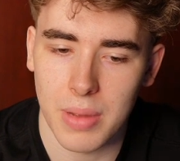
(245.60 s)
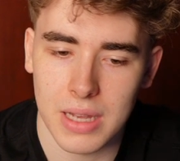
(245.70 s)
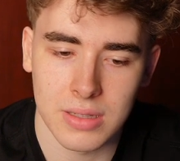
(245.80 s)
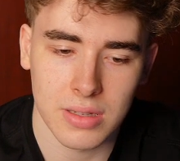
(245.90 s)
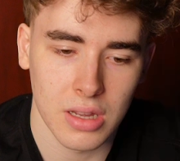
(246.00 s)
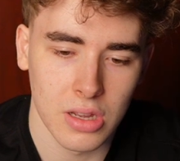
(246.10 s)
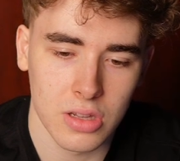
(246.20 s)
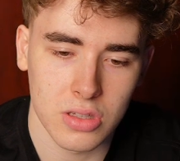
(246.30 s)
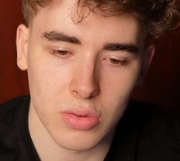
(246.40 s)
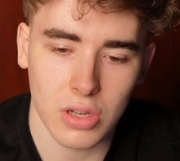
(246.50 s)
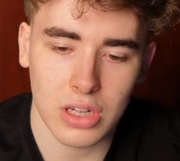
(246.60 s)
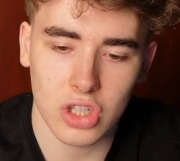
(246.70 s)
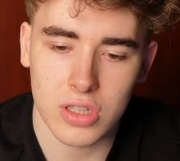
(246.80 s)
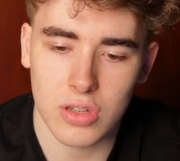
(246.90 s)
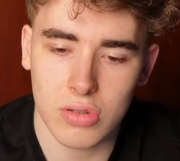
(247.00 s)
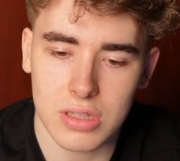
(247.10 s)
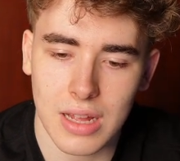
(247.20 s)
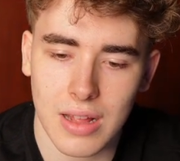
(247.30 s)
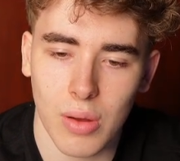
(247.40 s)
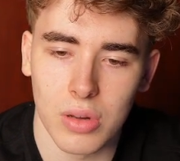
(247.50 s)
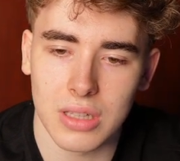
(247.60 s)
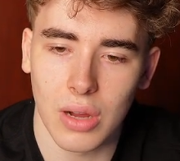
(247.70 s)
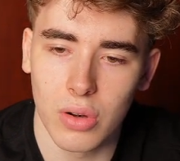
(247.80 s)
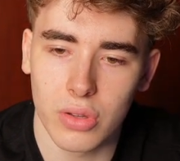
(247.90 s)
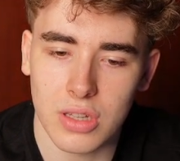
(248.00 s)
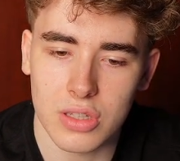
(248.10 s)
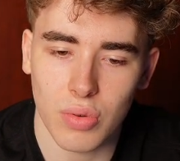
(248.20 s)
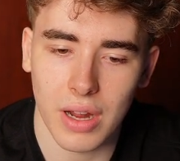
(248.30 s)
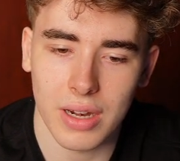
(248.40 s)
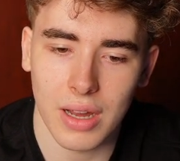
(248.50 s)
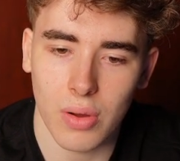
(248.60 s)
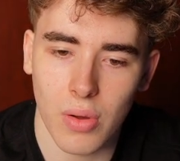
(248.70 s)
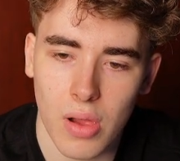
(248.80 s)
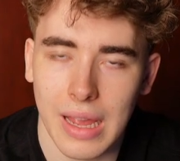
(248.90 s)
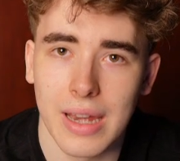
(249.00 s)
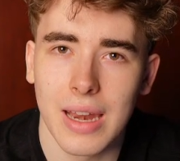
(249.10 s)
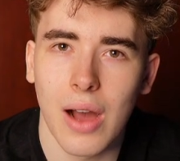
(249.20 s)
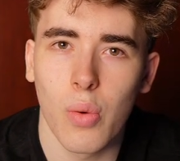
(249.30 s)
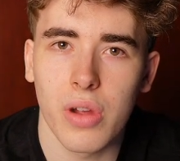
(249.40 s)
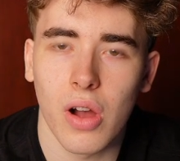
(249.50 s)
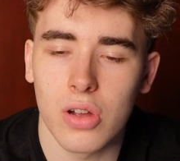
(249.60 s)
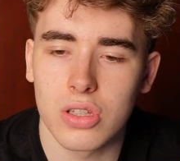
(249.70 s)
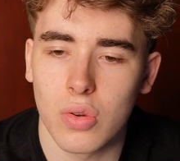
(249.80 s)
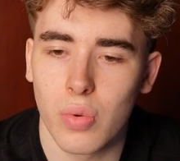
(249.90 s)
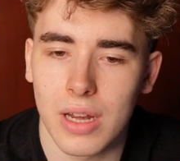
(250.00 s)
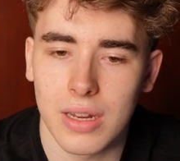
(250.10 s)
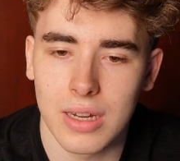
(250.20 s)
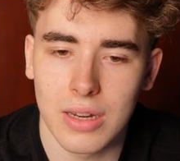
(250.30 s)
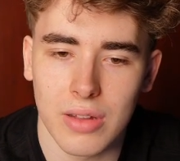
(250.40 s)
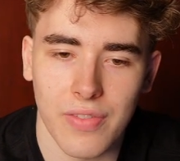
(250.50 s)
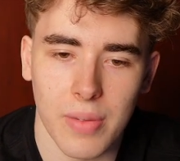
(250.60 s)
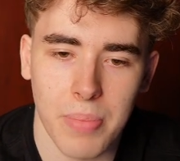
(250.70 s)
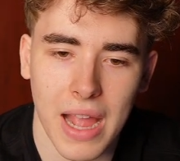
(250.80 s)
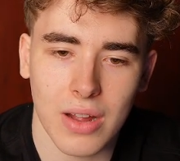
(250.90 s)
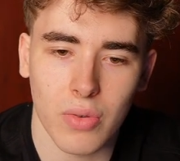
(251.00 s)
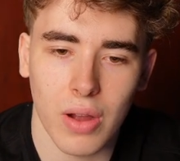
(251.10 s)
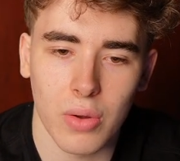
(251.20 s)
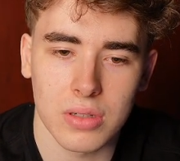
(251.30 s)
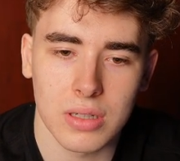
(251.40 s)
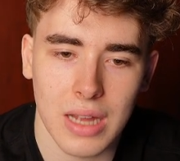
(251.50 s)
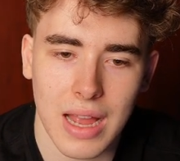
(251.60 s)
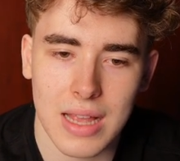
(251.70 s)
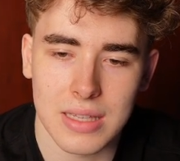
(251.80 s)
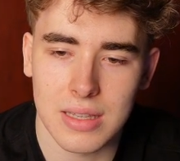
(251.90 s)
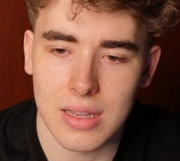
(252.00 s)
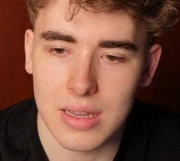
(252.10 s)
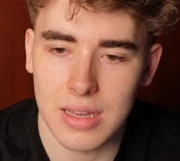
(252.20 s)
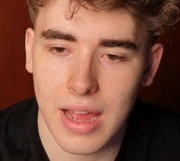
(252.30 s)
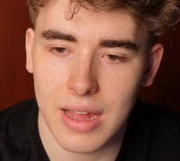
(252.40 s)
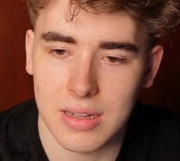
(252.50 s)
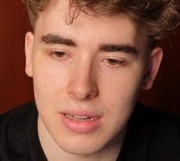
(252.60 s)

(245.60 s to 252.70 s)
best. So you can just use that. I will download this right now. And now we also quickly need to have a background as he had